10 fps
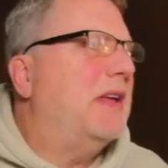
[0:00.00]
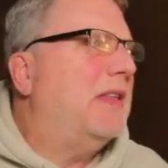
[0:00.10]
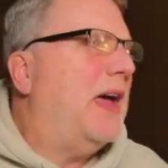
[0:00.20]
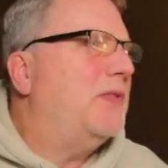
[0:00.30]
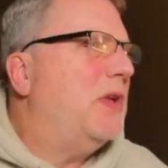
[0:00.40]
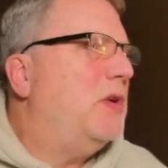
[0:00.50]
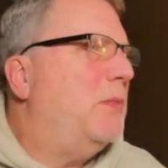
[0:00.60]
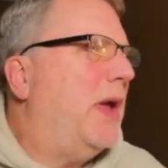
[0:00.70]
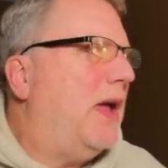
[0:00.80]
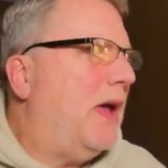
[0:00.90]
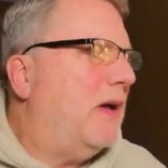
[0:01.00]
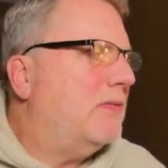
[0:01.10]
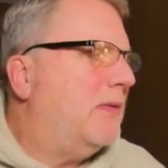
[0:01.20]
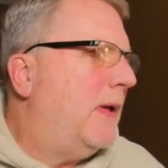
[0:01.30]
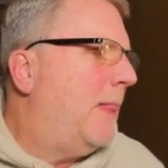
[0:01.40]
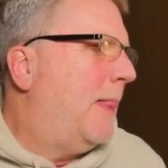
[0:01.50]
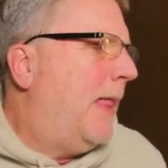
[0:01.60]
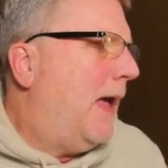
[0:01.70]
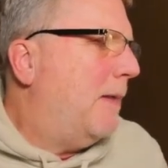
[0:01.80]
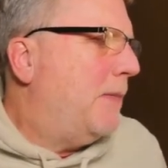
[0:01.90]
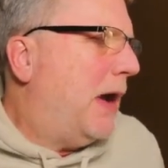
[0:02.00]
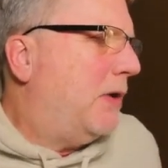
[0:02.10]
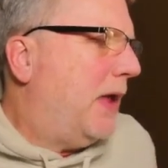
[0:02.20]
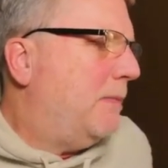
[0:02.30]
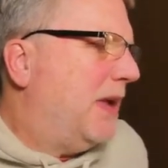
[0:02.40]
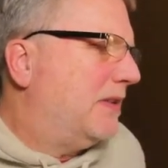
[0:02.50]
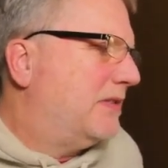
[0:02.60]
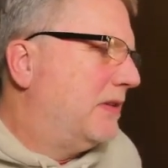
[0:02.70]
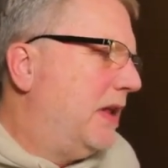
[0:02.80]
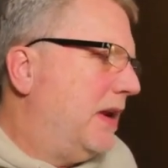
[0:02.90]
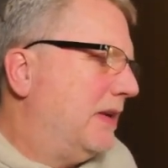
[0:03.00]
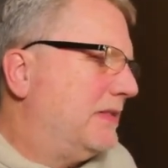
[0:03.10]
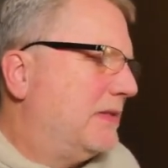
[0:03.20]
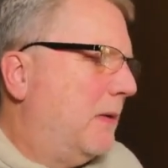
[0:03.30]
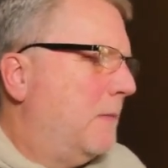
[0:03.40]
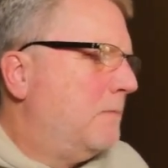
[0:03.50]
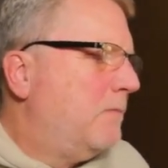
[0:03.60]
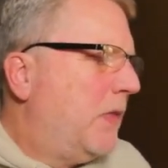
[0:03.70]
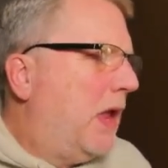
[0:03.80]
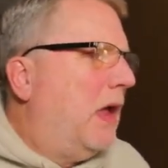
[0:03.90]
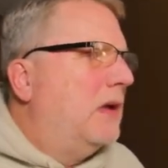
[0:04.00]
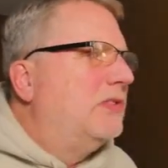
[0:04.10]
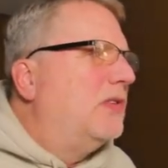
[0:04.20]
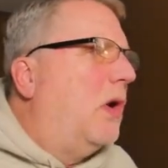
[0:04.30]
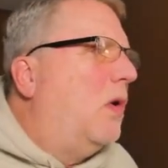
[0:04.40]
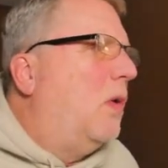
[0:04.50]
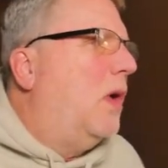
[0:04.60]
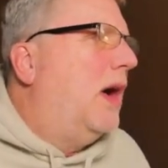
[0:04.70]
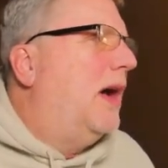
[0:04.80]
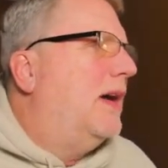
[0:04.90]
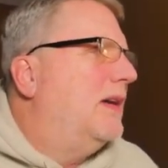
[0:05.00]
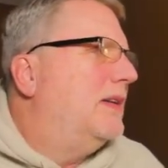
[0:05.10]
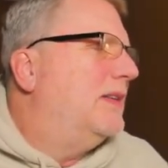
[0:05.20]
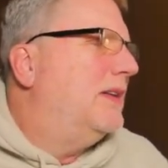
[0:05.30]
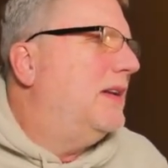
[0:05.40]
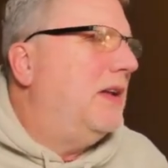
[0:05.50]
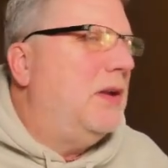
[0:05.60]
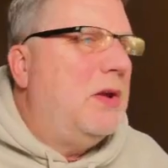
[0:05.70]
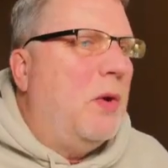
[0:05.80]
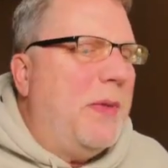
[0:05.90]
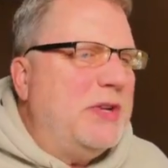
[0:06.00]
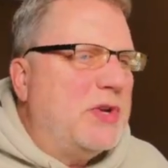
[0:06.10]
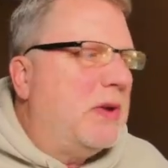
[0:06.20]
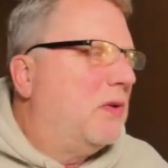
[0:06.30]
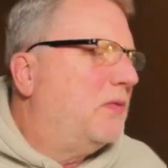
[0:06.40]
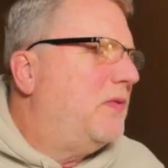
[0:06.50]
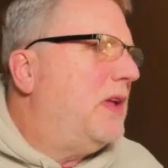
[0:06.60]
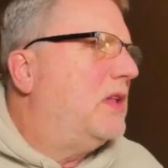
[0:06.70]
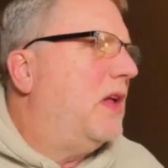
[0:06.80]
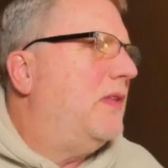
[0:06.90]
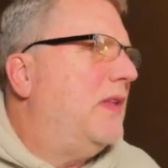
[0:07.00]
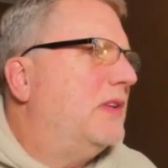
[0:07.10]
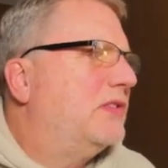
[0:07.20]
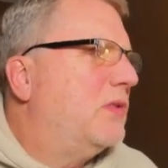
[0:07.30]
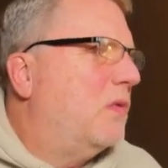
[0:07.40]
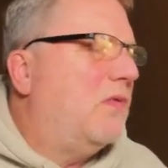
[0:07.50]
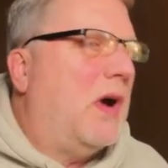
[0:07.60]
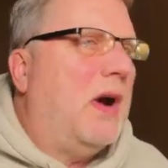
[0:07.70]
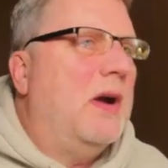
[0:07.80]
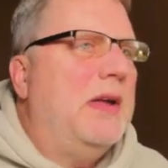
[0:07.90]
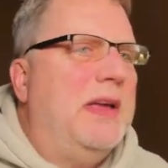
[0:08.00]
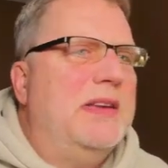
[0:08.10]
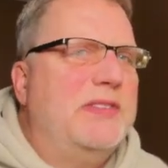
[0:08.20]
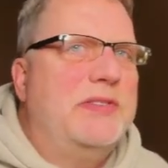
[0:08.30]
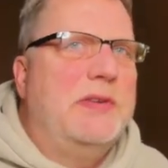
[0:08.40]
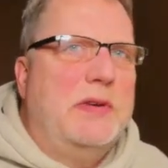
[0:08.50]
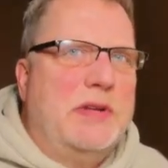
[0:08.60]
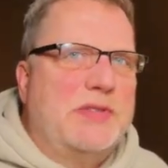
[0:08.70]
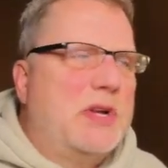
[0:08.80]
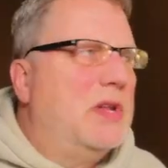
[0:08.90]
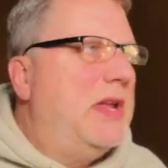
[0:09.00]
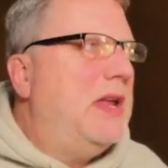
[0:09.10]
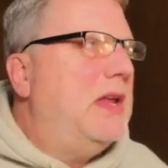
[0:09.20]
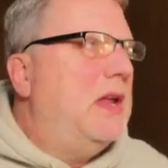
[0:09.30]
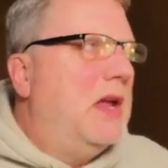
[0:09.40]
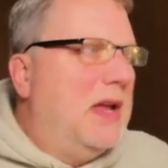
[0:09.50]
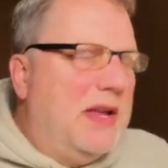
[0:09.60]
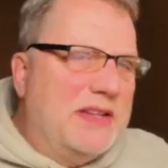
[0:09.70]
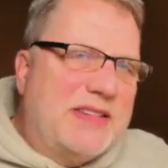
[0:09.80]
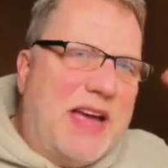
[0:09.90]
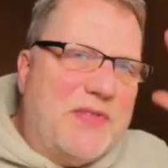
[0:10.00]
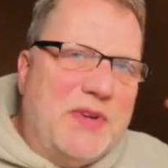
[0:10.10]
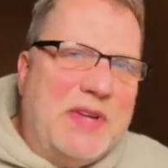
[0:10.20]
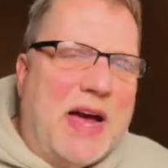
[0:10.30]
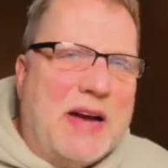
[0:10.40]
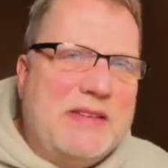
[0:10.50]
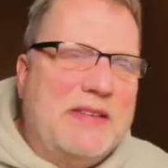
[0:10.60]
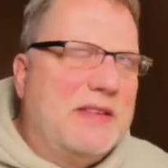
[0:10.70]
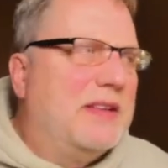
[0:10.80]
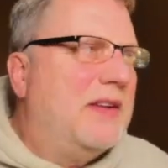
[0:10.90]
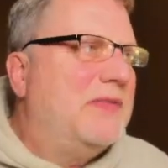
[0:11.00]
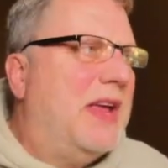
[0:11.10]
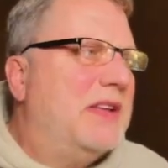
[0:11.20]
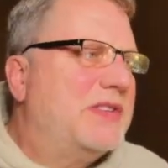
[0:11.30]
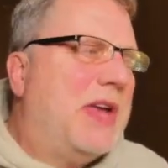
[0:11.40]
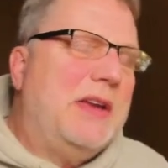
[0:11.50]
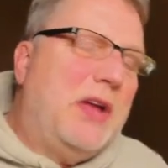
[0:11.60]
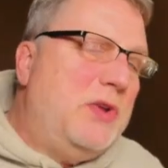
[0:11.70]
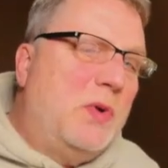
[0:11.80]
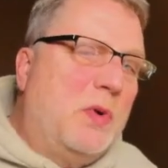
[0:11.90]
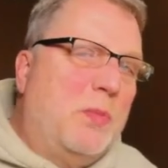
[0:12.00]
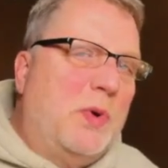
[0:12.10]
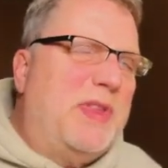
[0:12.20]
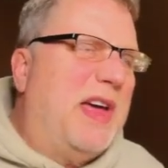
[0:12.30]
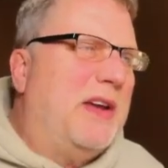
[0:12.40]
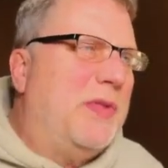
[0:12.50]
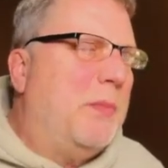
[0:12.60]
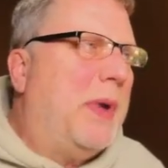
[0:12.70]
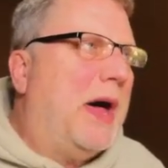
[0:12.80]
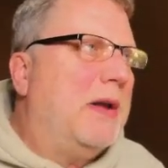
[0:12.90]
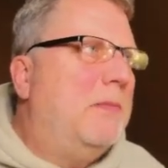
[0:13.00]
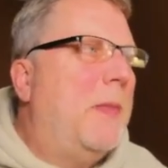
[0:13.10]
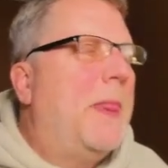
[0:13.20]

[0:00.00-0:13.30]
that you may have about MX Linux. So, my general feel on this so far is it's clean. It's got the dock to the left-hand side. Now, you could put that on the bottom,